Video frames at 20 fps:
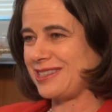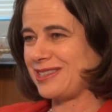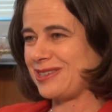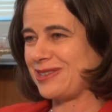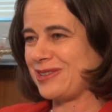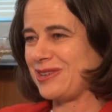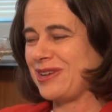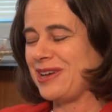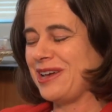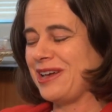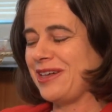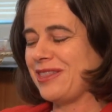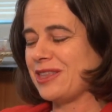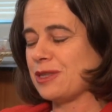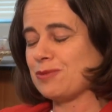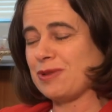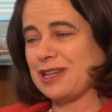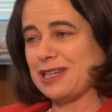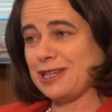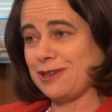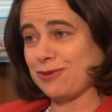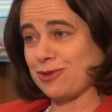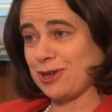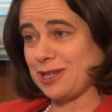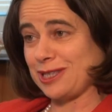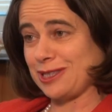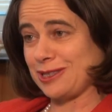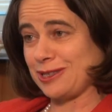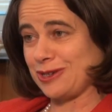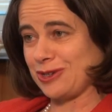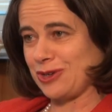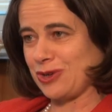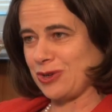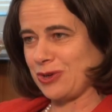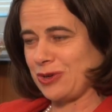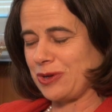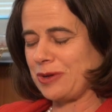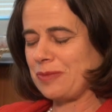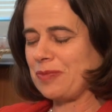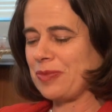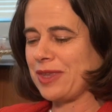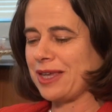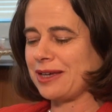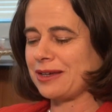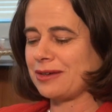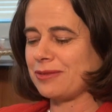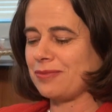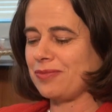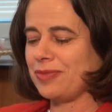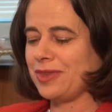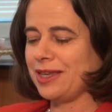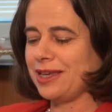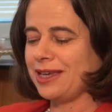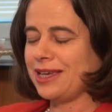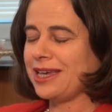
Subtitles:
so there's plenty of reasons to go.